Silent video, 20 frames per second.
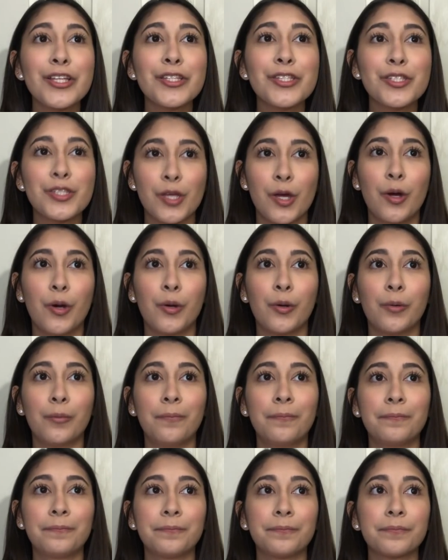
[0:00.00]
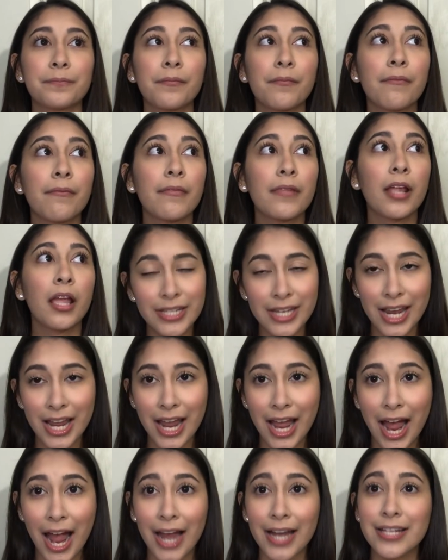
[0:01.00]
So
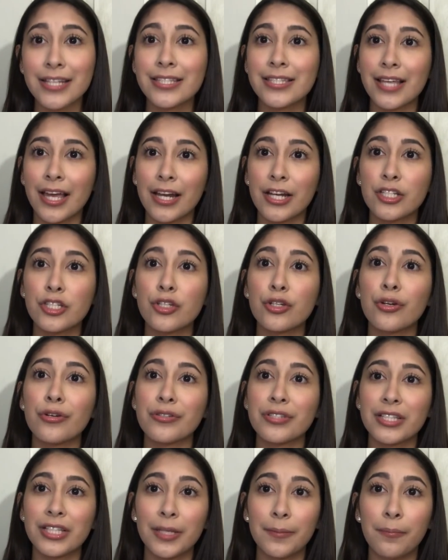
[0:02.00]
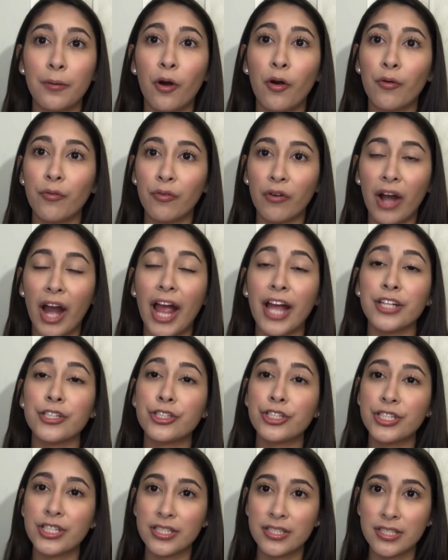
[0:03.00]
today I decided to go sleep over at
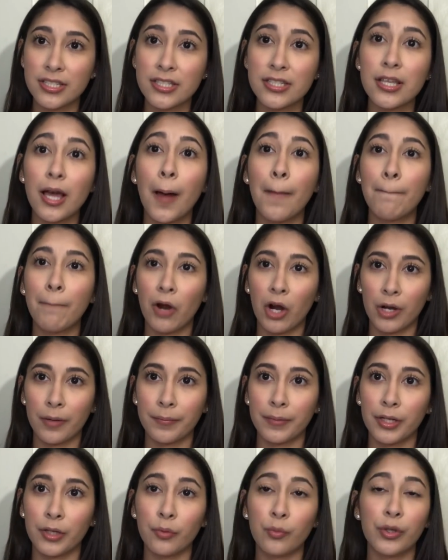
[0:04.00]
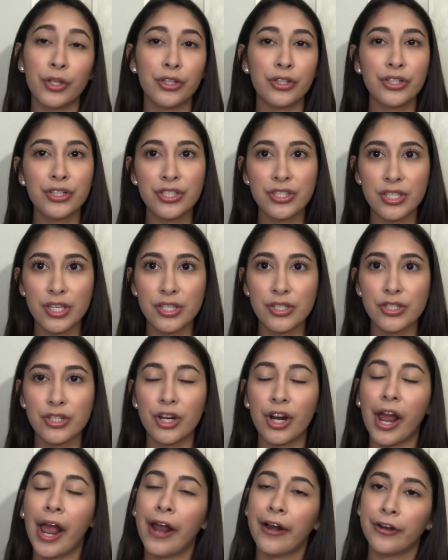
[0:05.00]
Cheese's apartment with her
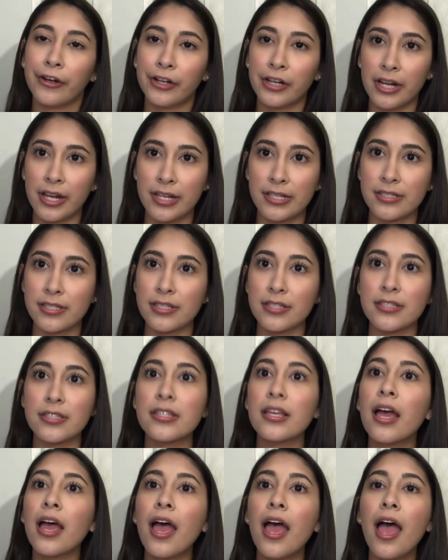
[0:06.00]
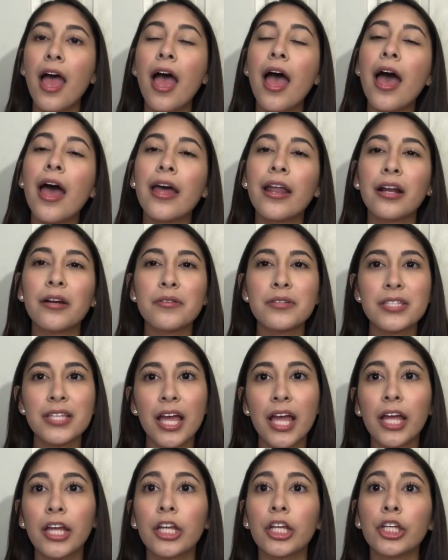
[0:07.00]
sister and her nieces. And I was
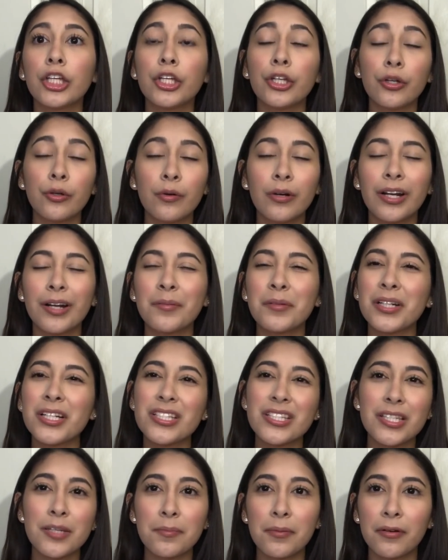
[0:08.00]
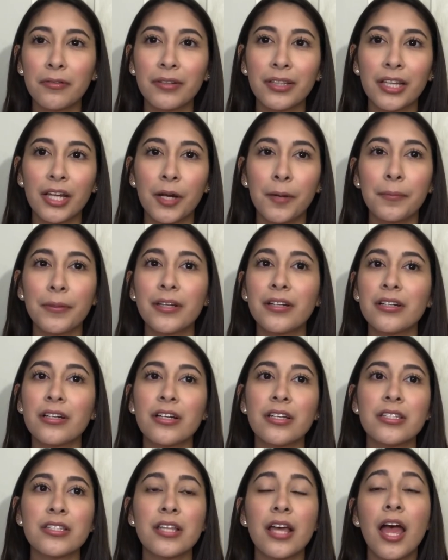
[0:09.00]
like, you know what, I'm gonna sleep over there
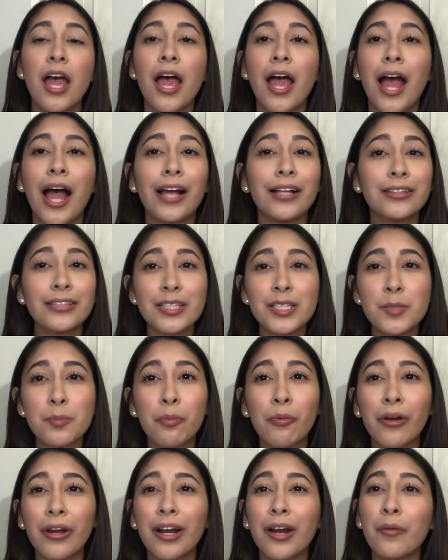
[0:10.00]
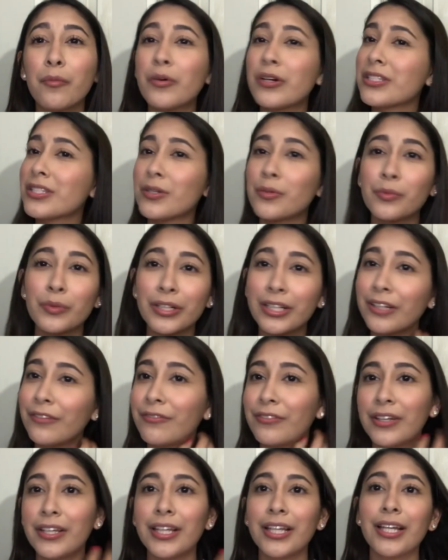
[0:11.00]
because at this point I wasn't really
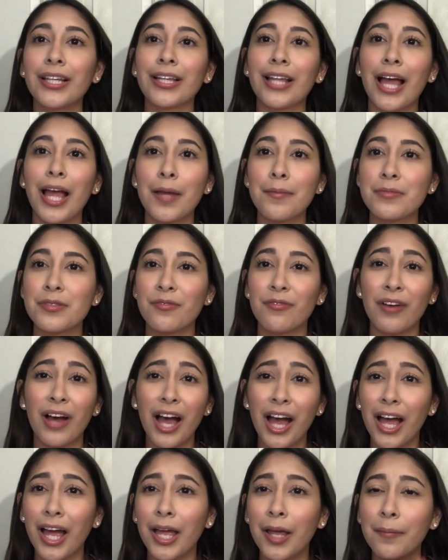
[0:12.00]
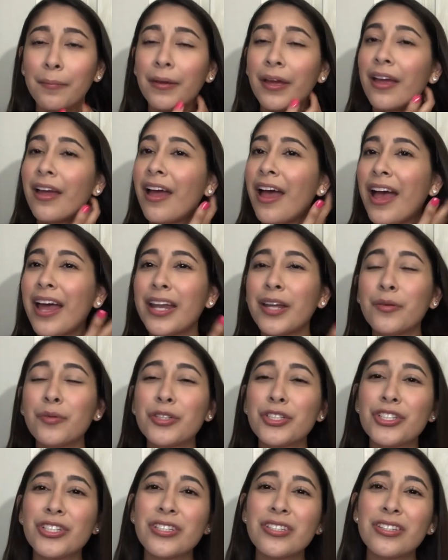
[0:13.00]
feeling Lime's vibe, and it
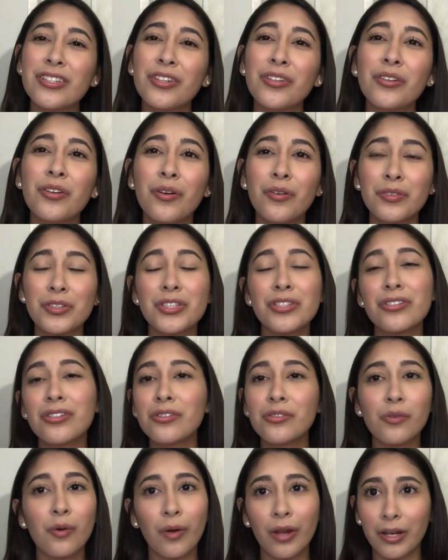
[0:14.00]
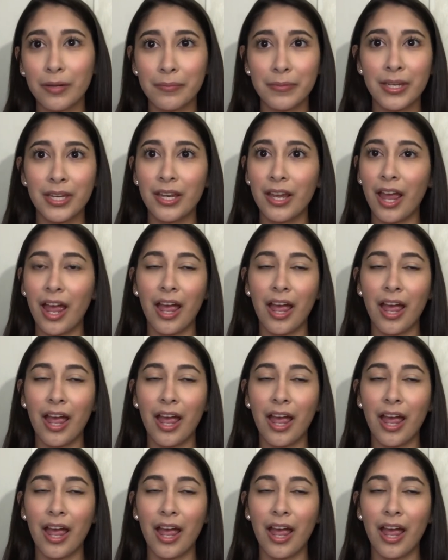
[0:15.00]
was just, you know, just annoying me.